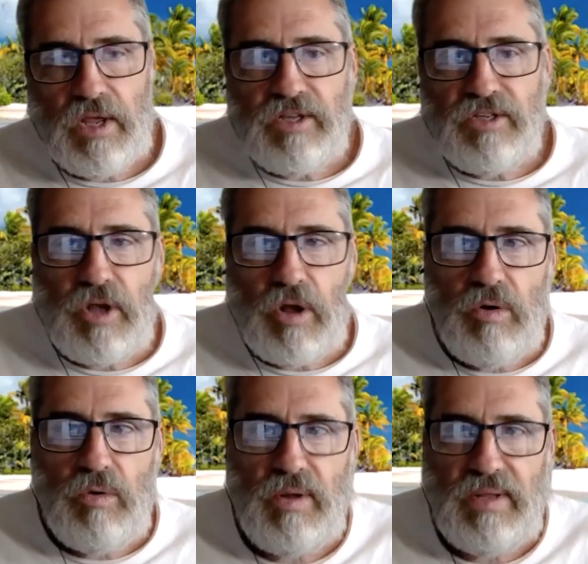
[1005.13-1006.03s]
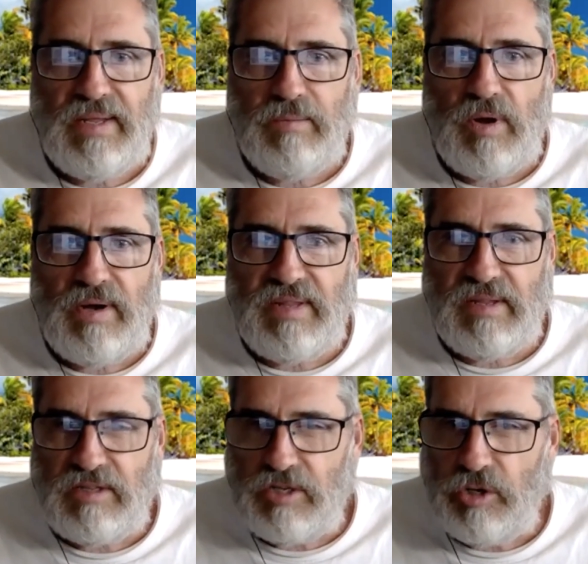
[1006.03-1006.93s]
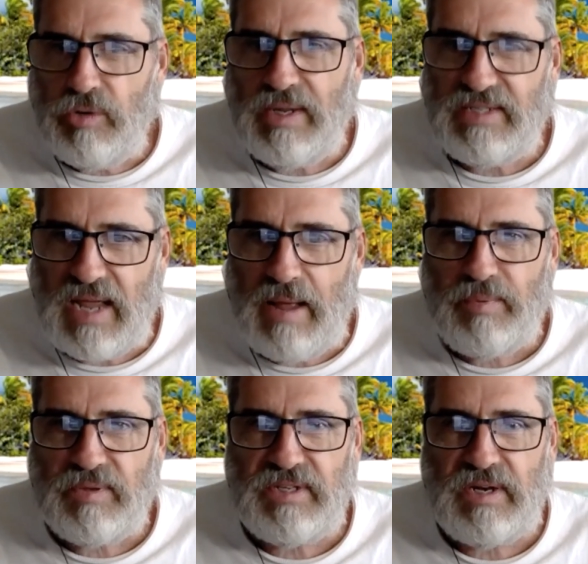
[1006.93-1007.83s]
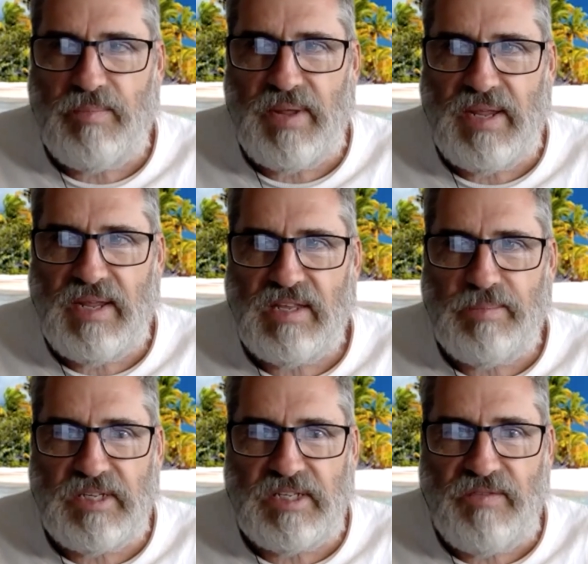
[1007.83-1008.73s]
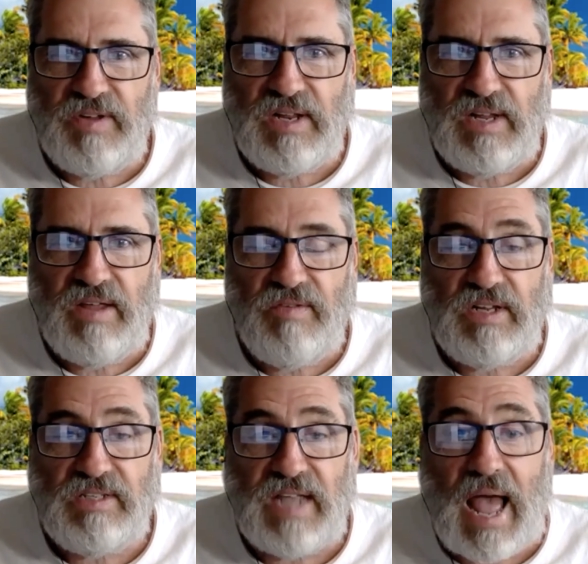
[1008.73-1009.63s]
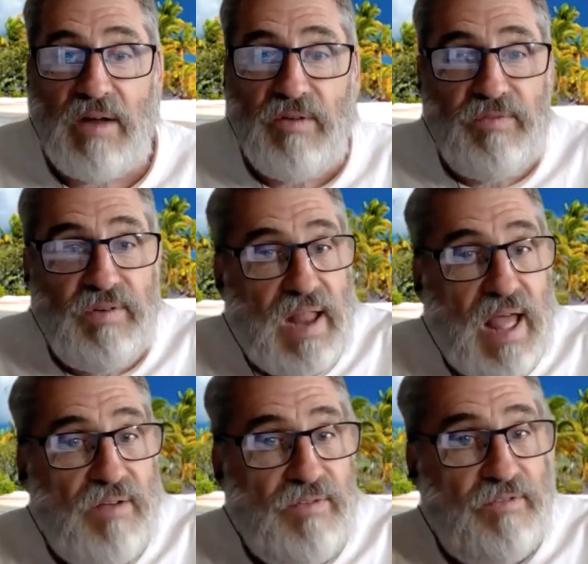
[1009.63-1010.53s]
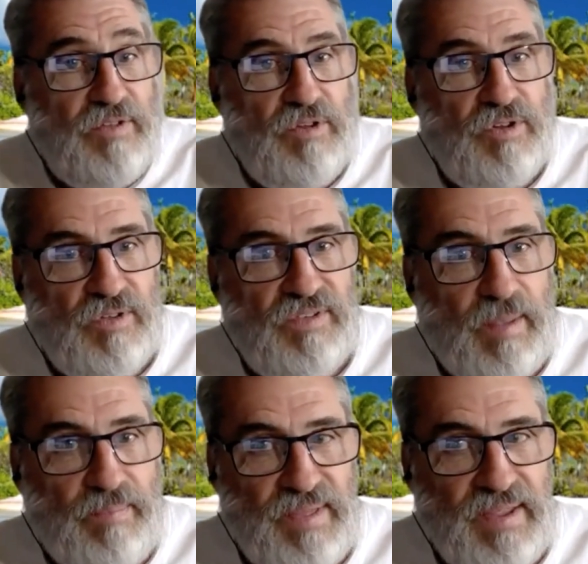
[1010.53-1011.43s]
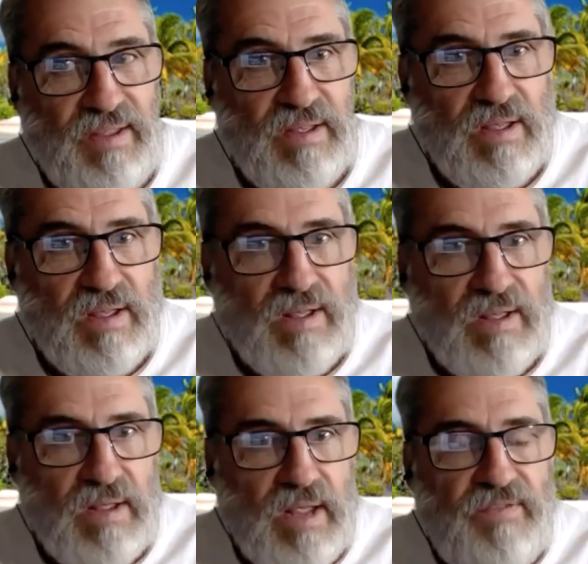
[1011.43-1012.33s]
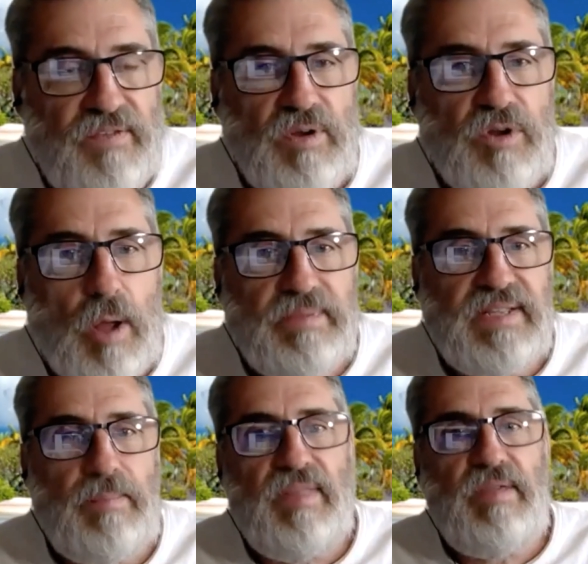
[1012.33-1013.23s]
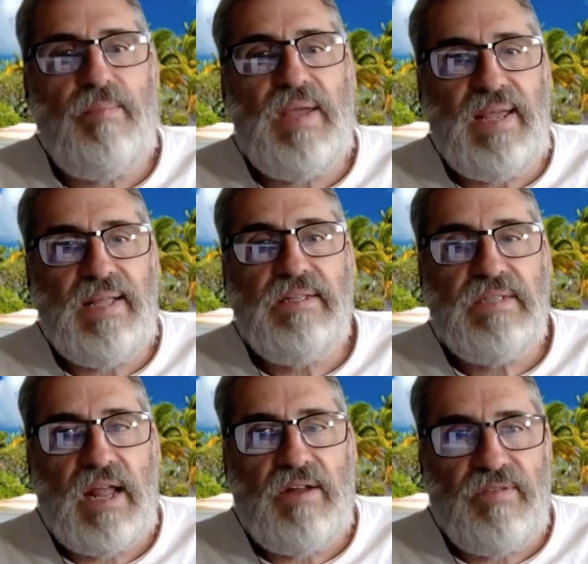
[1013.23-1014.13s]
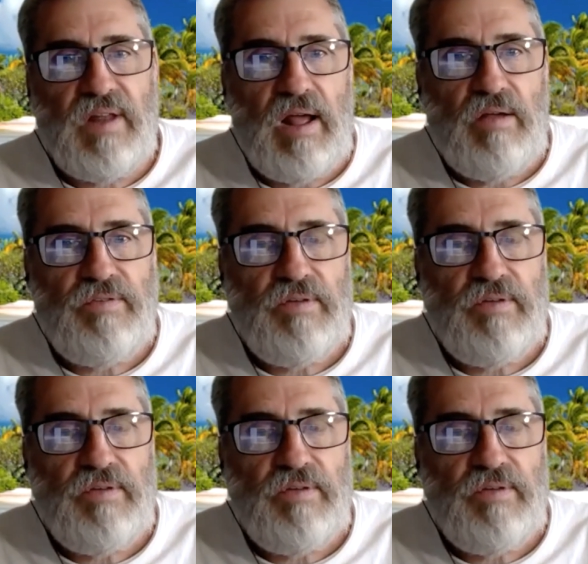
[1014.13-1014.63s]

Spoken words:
So what the two examples that are being specifically given is out of love, if you do something, if you adopt some other means out of love.